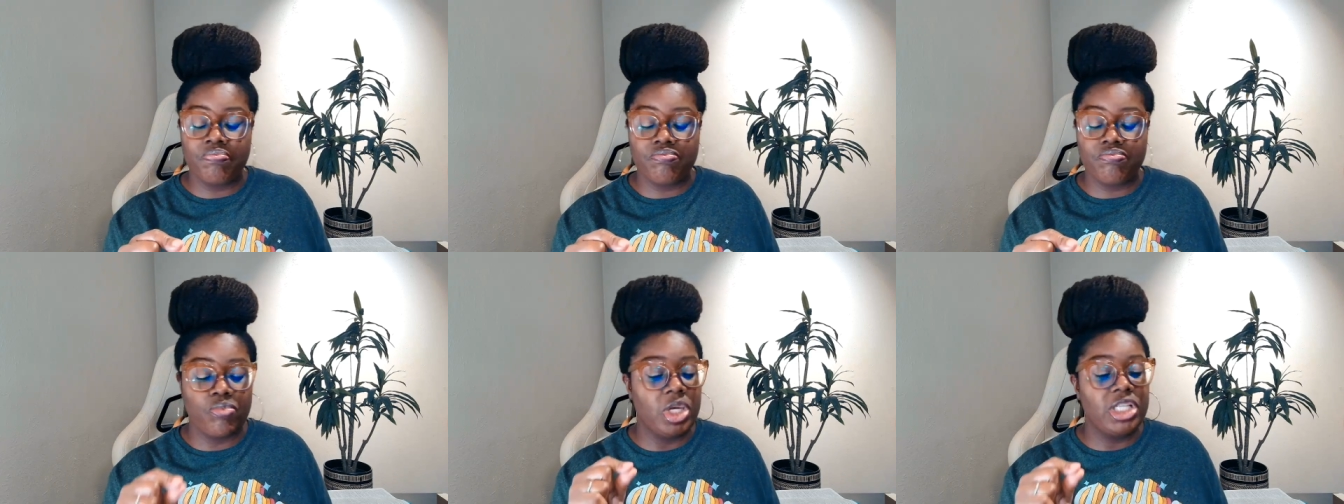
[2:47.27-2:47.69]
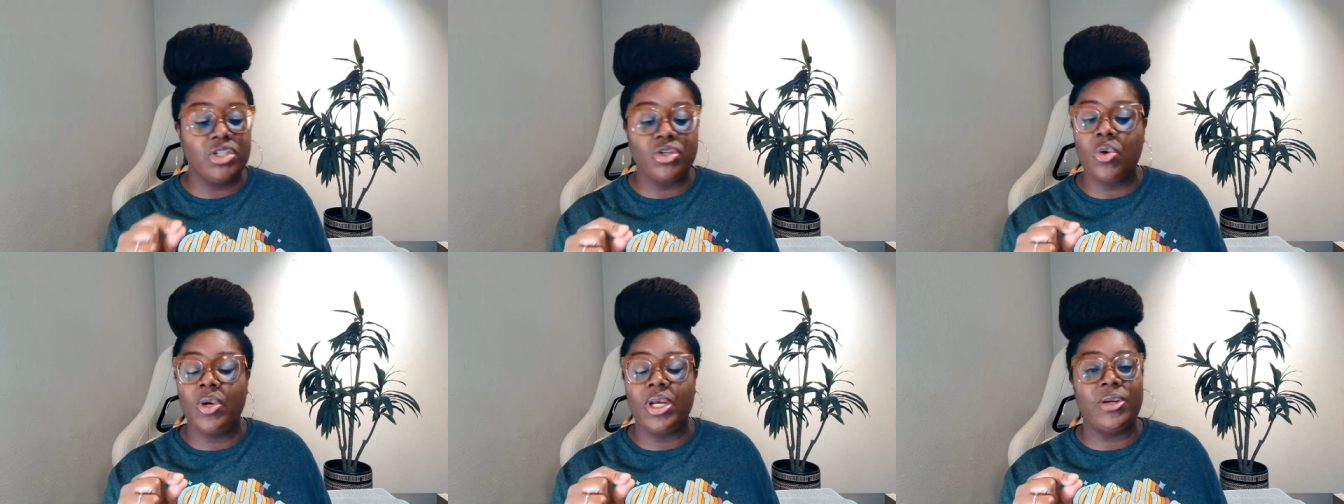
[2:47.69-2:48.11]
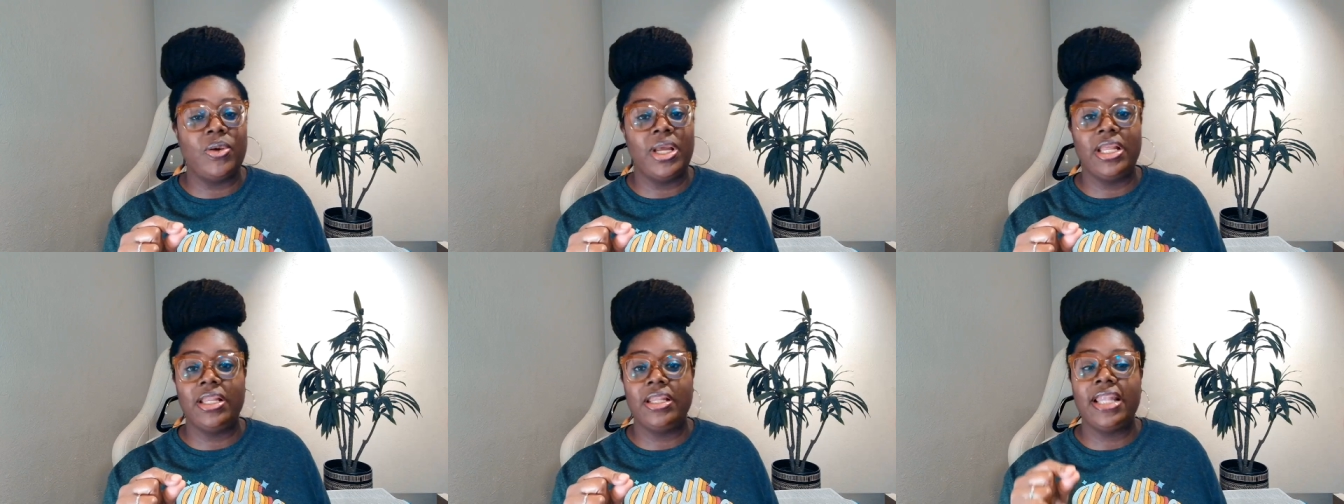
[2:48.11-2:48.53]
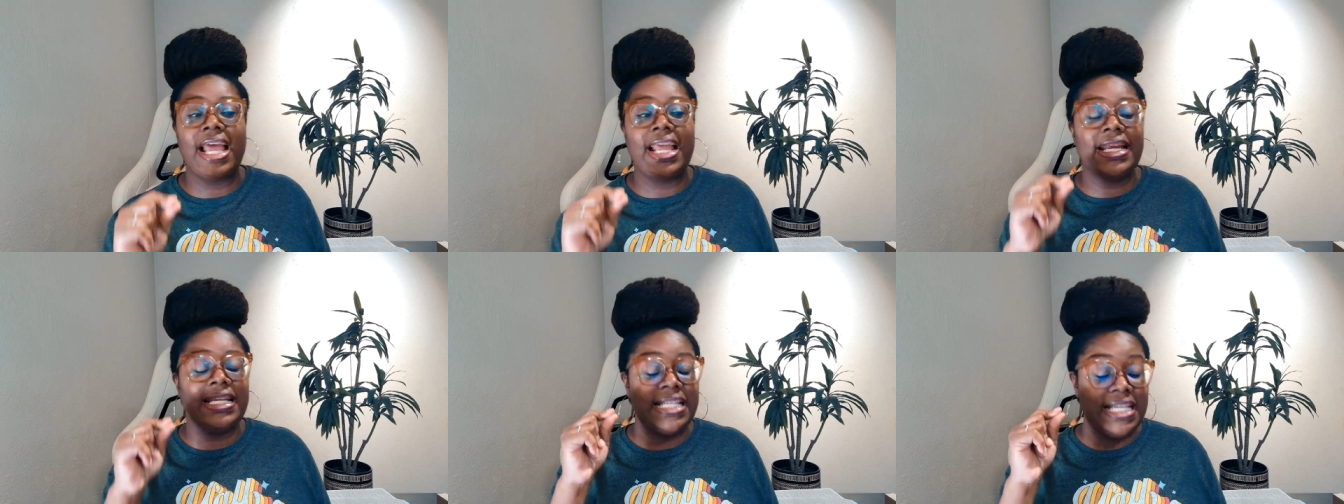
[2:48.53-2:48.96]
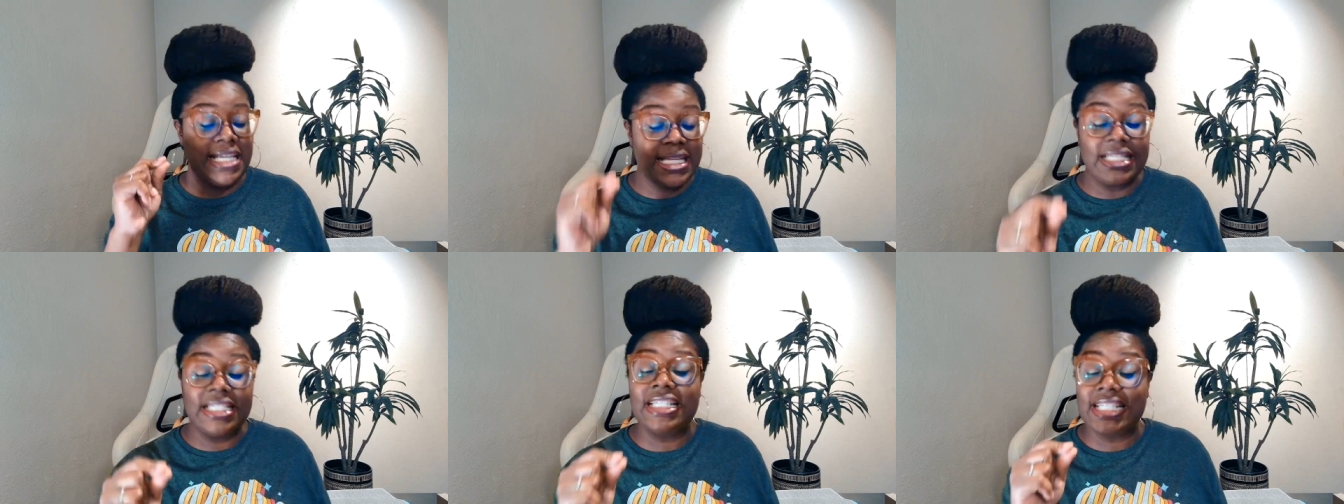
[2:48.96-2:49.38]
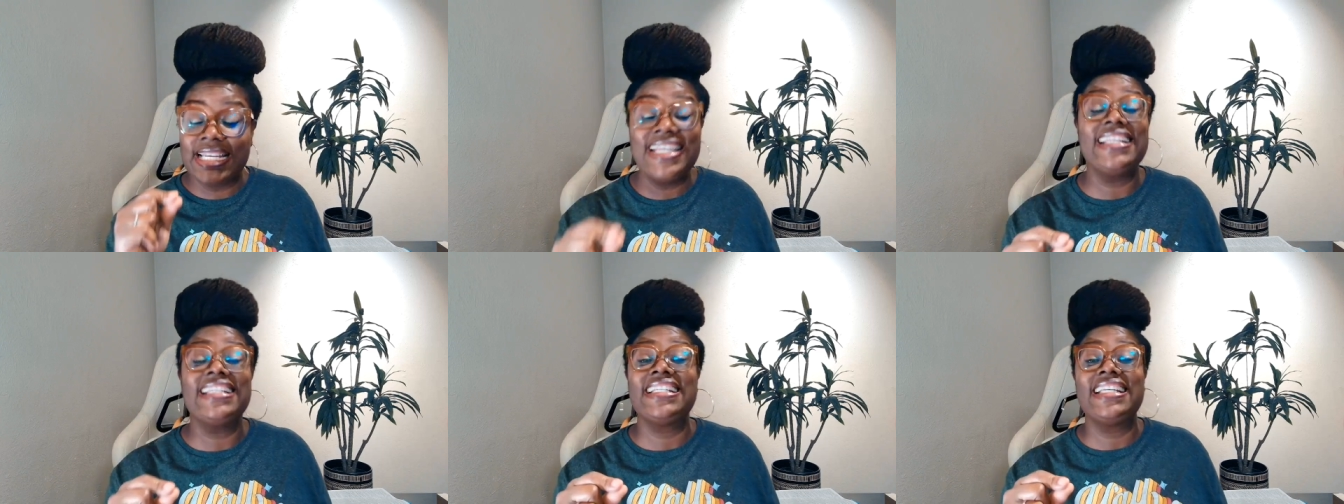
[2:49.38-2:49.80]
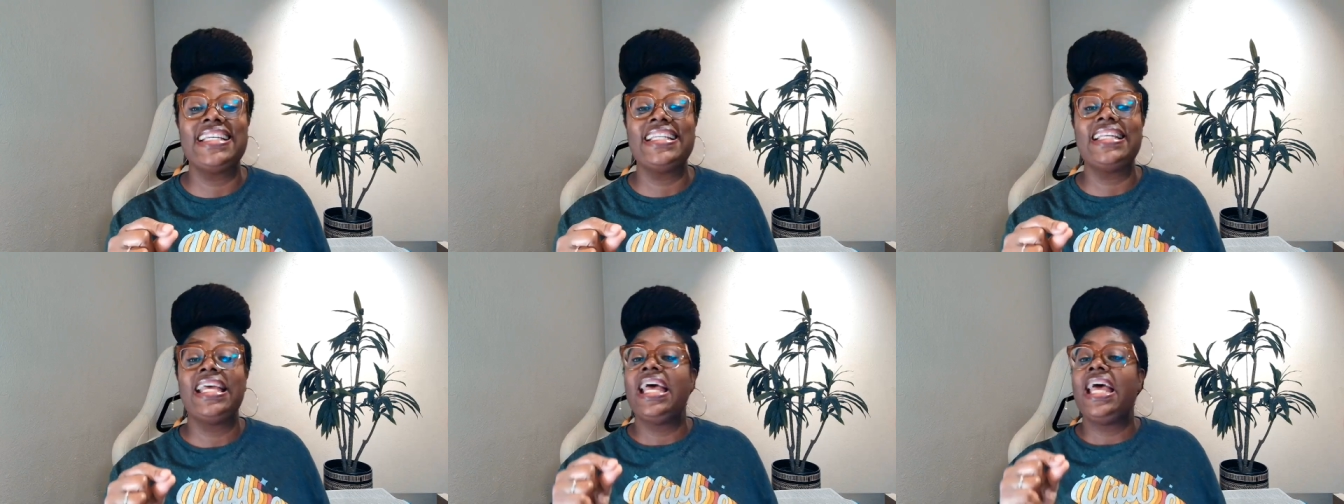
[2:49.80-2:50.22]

what's going on? Like, this season